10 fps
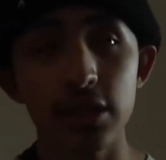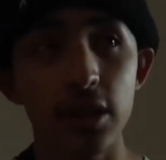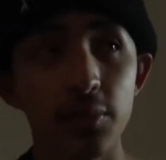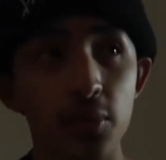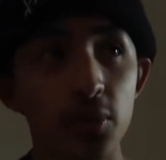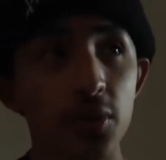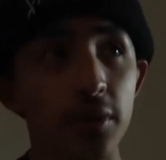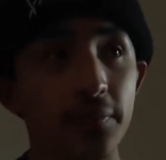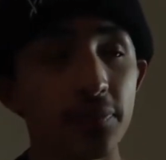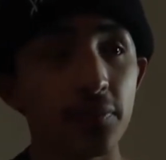the
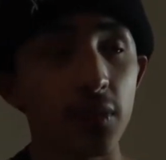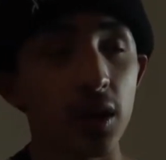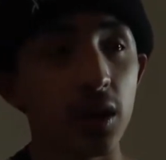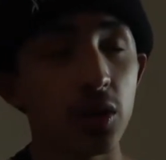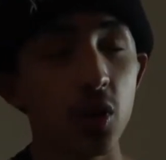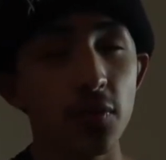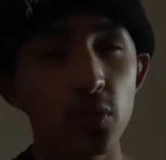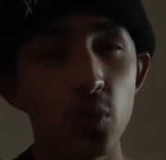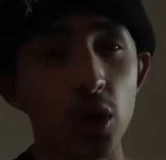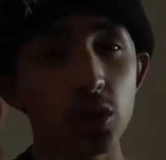airport, you have
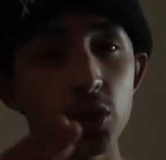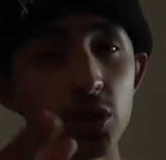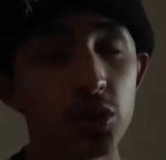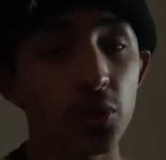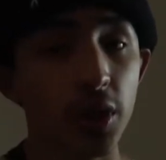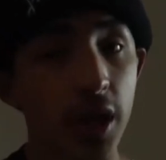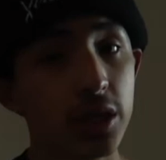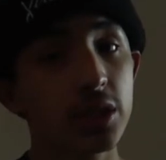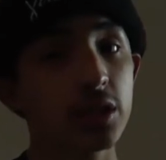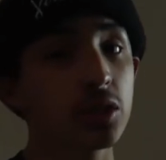to walk to another
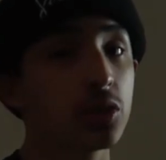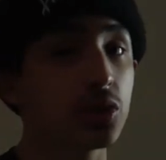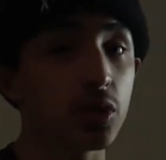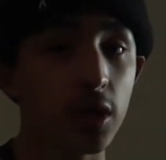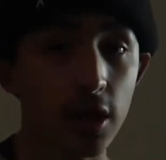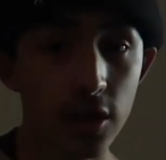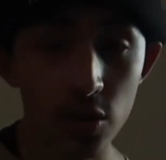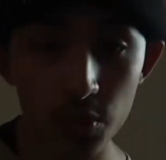location to get an